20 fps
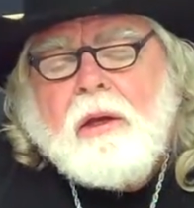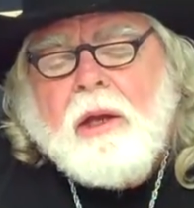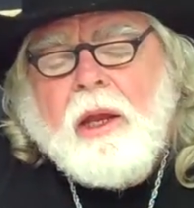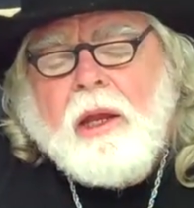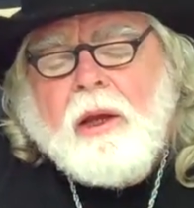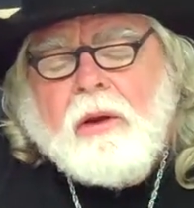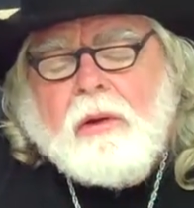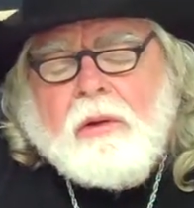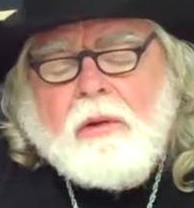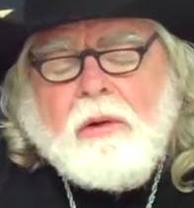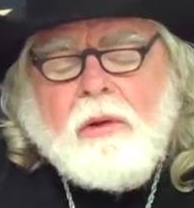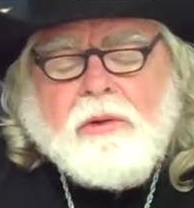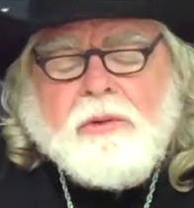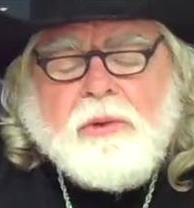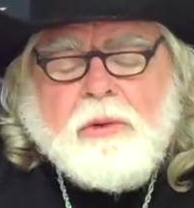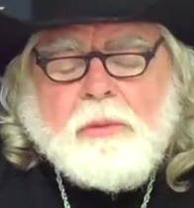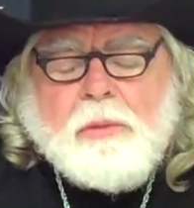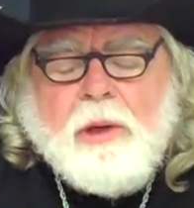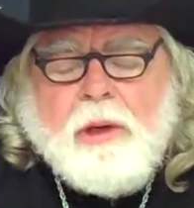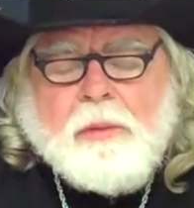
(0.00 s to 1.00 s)
Now,
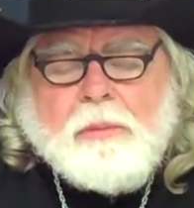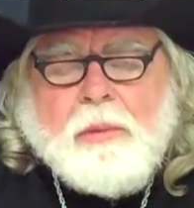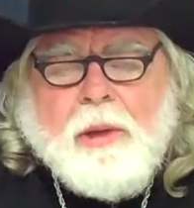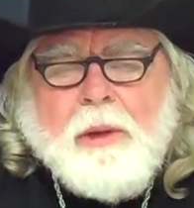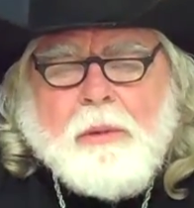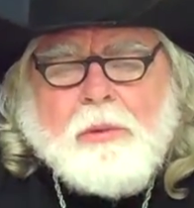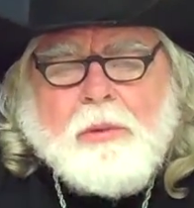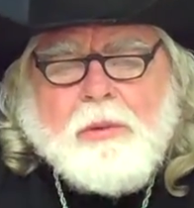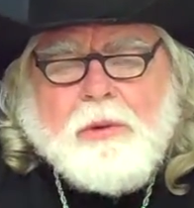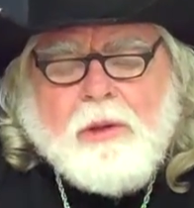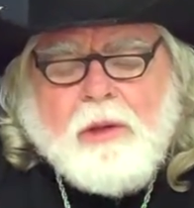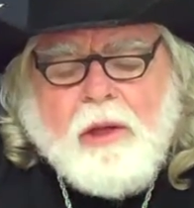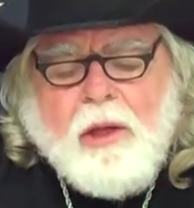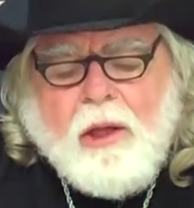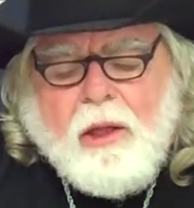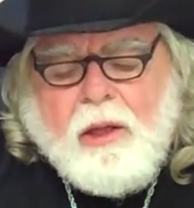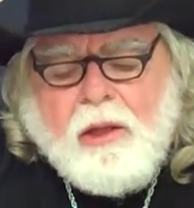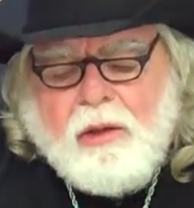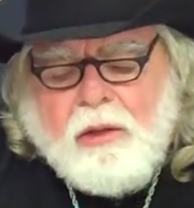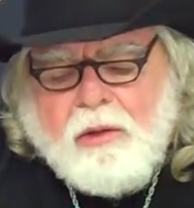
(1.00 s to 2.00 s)
so many people
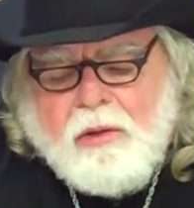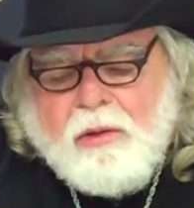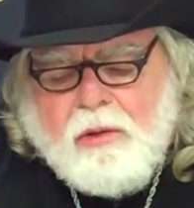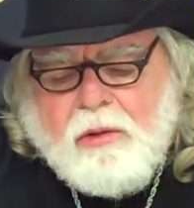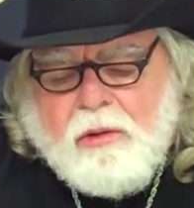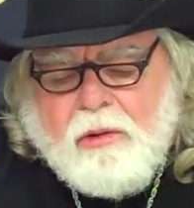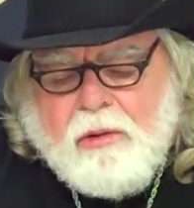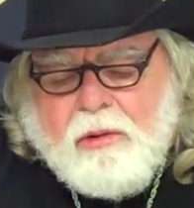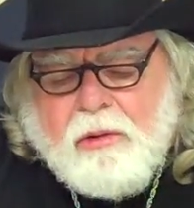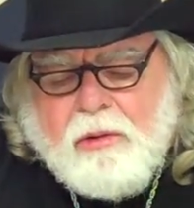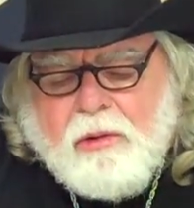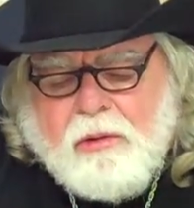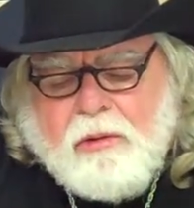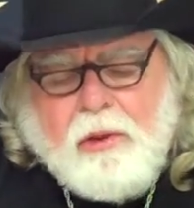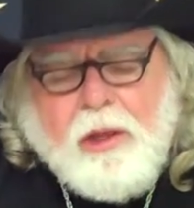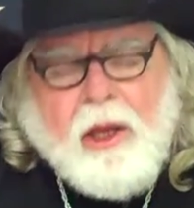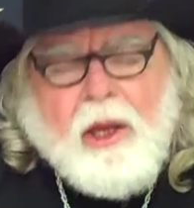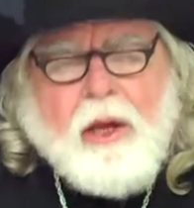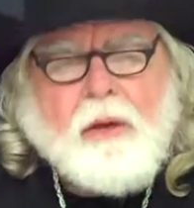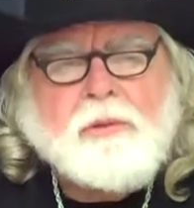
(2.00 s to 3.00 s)
today,
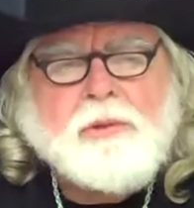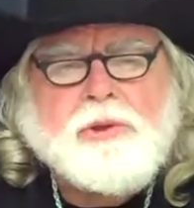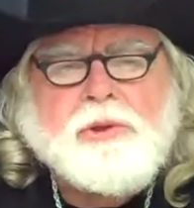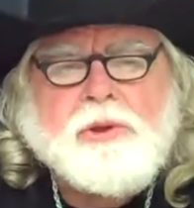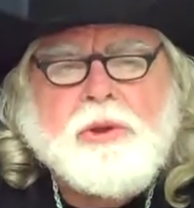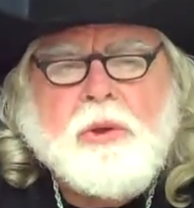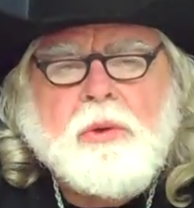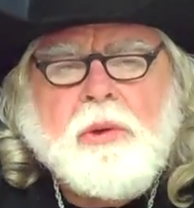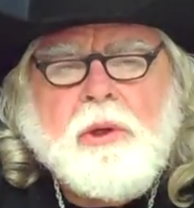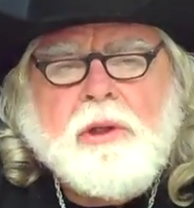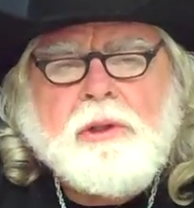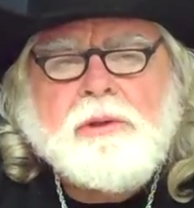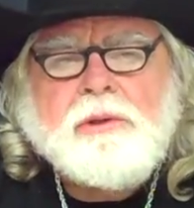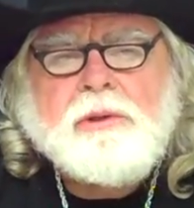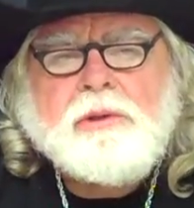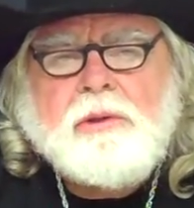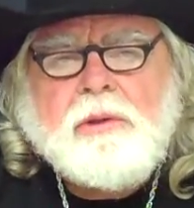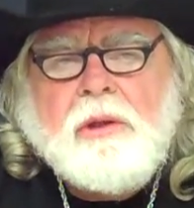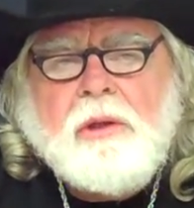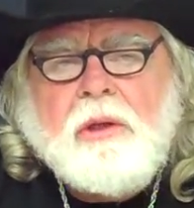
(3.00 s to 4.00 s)
they have a
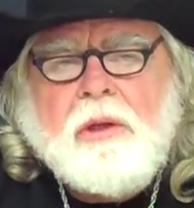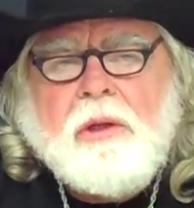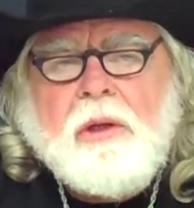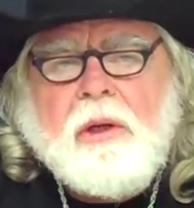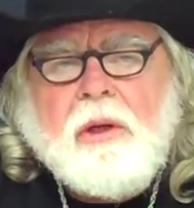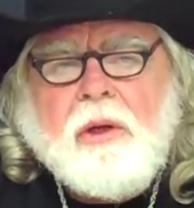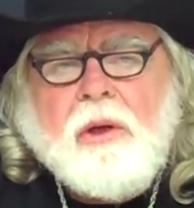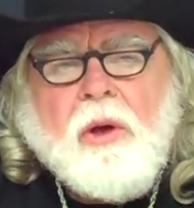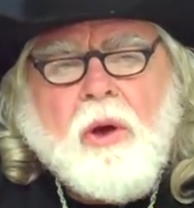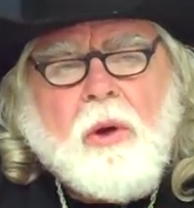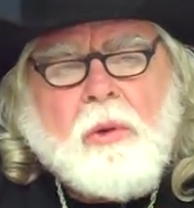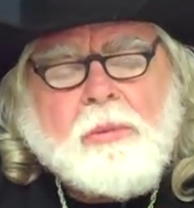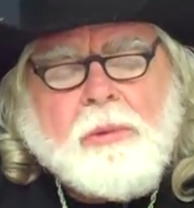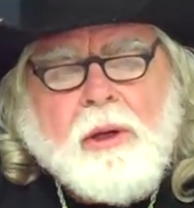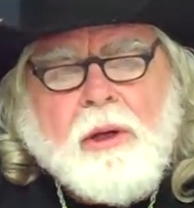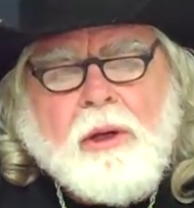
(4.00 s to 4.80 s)
choice. Go